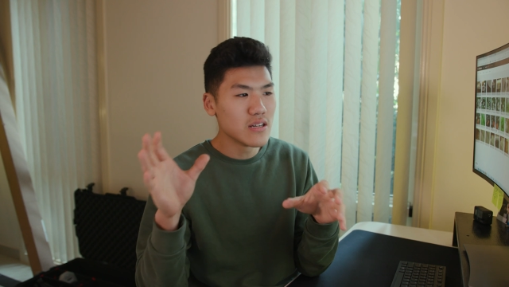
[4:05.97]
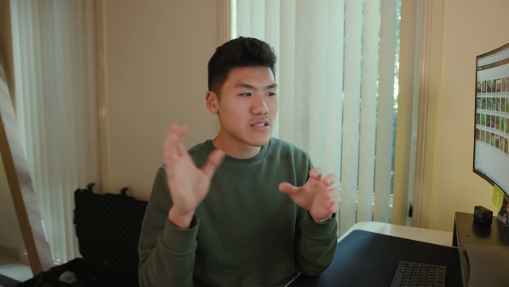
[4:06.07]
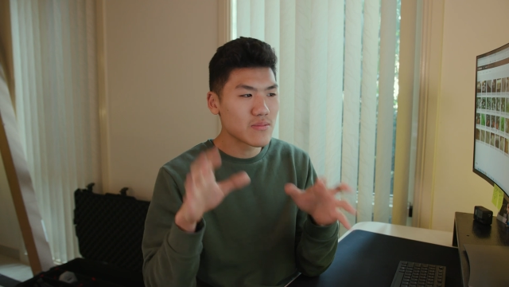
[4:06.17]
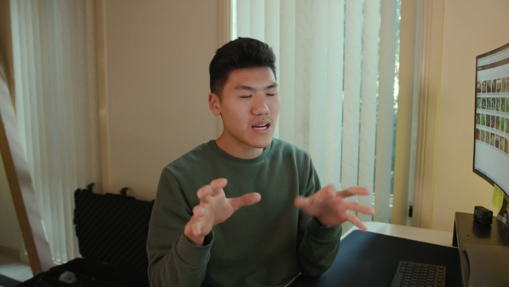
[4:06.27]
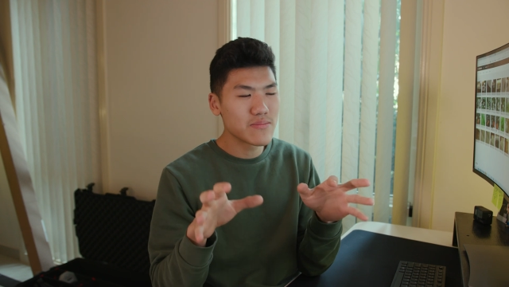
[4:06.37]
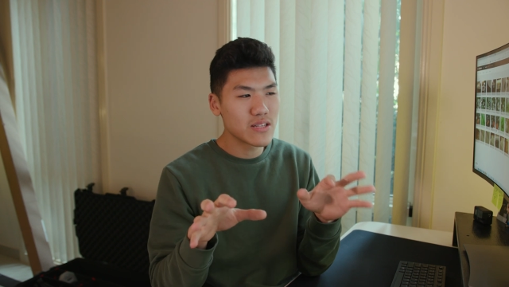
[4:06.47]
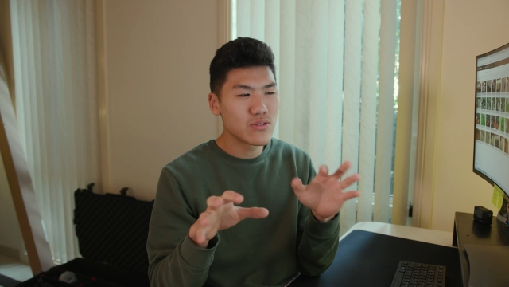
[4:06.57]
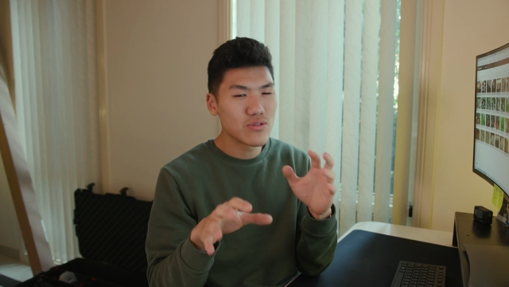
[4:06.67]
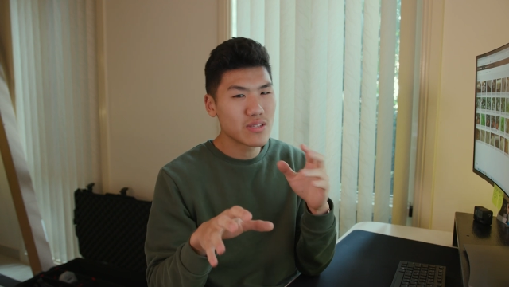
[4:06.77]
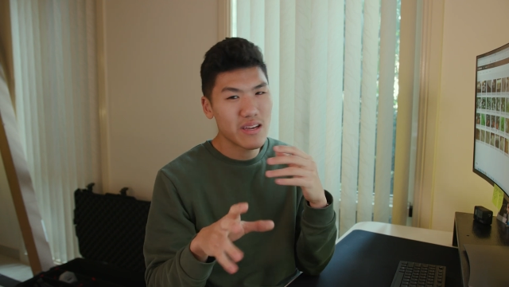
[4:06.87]
sometimes they
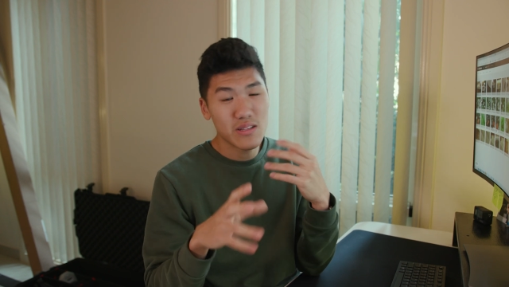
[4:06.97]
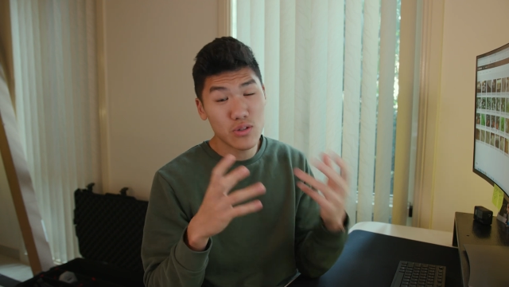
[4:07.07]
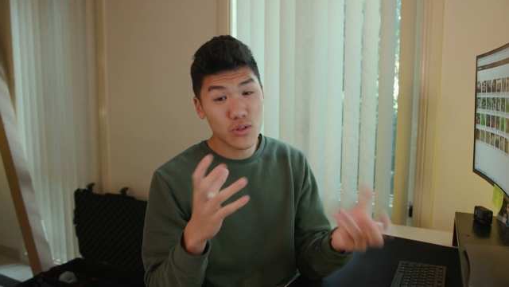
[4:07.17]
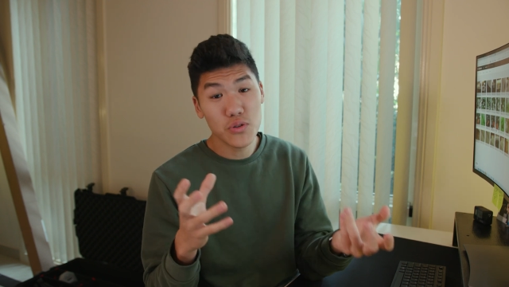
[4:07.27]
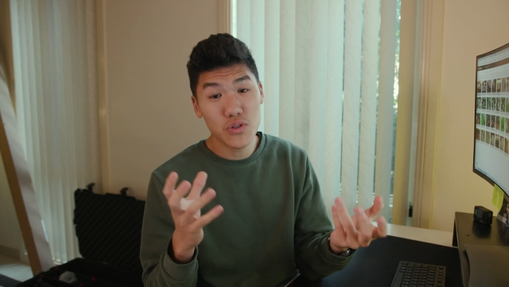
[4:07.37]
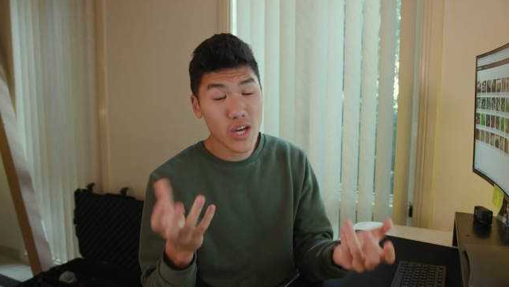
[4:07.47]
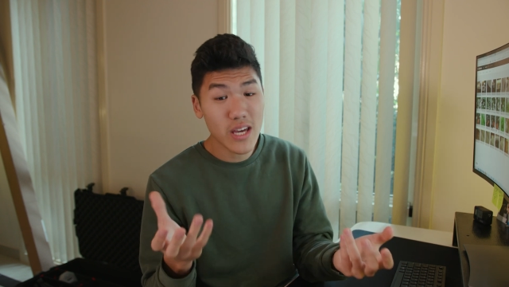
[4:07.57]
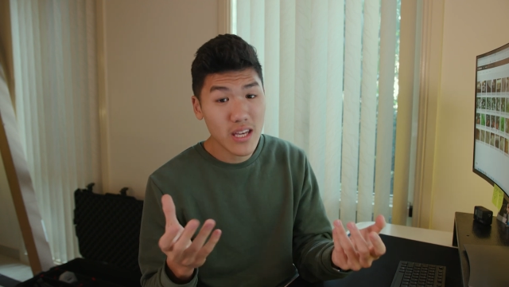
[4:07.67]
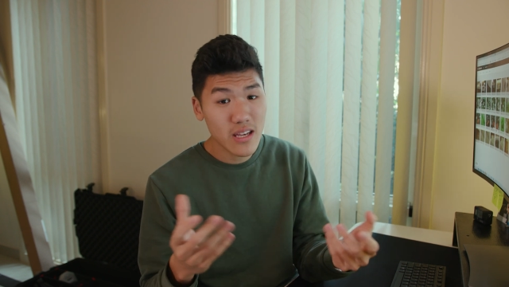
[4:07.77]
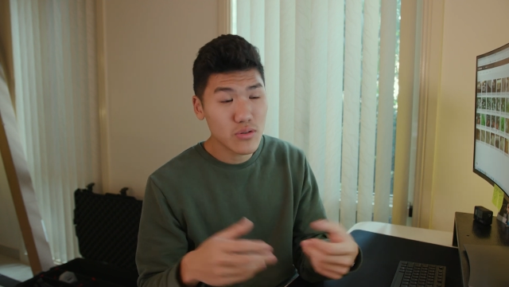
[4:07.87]
do say it's too
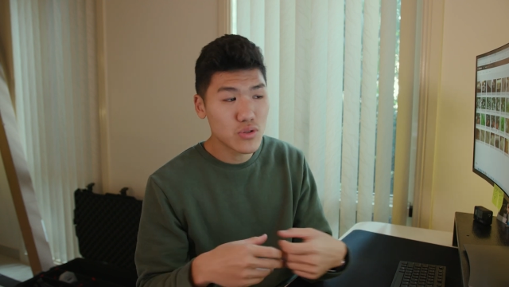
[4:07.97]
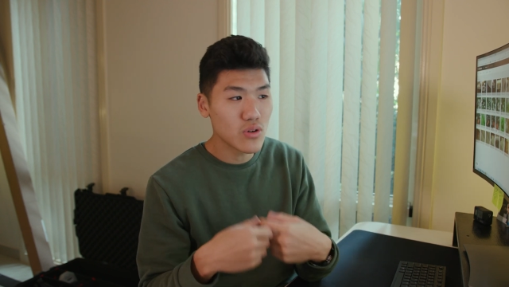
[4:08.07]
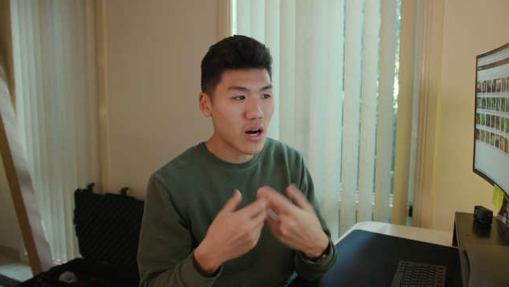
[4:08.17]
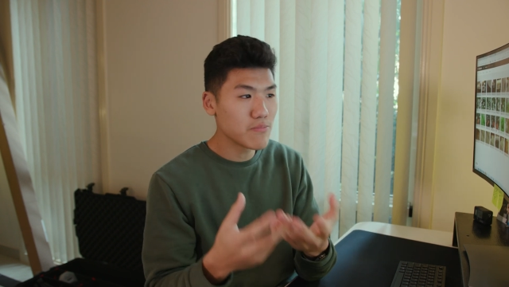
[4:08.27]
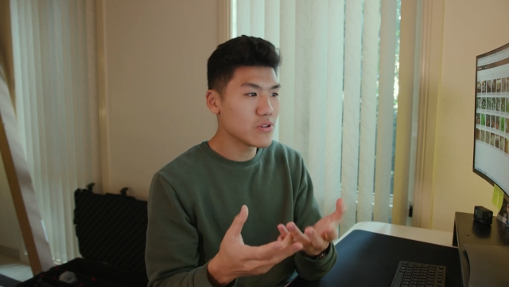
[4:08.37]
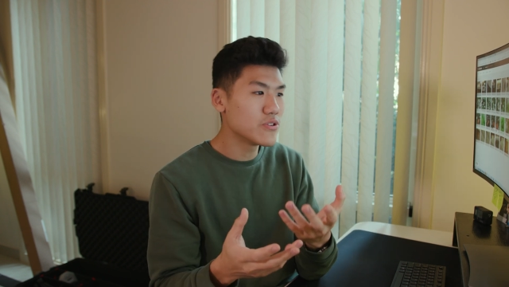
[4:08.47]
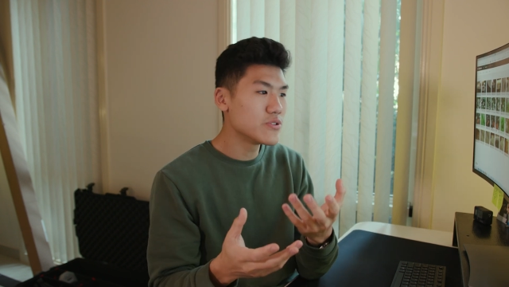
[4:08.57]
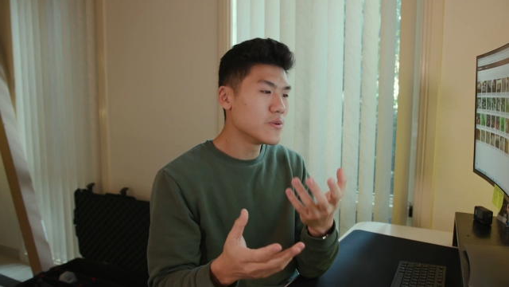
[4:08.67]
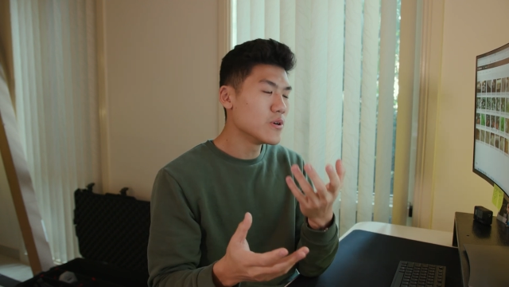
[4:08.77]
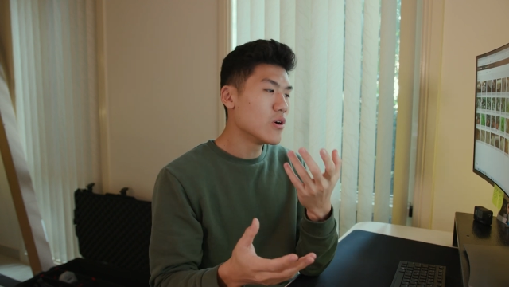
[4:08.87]
shaky to upload,